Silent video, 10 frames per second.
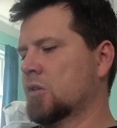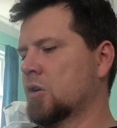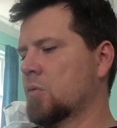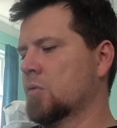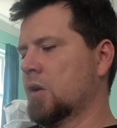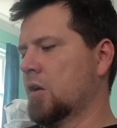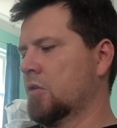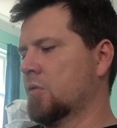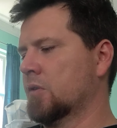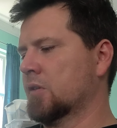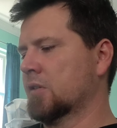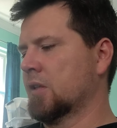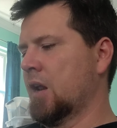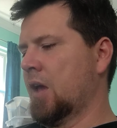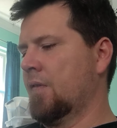tonal characteristics
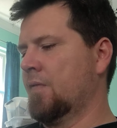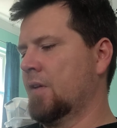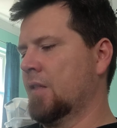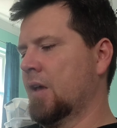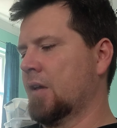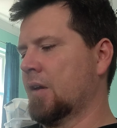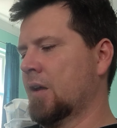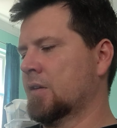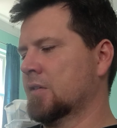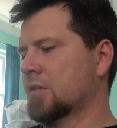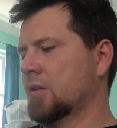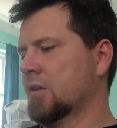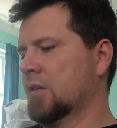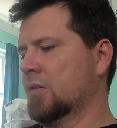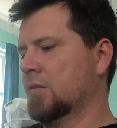that I feel like I just need
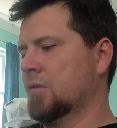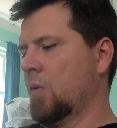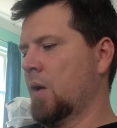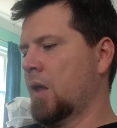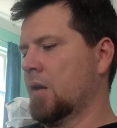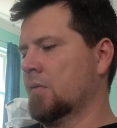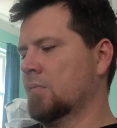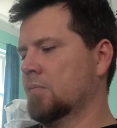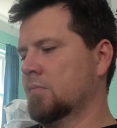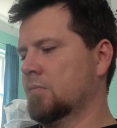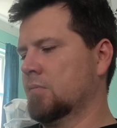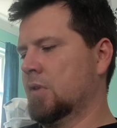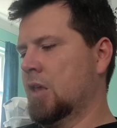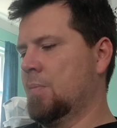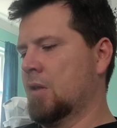to go ahead and
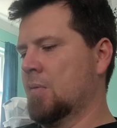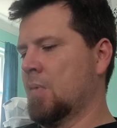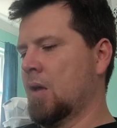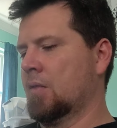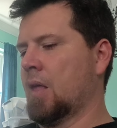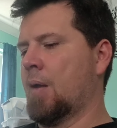keep it in my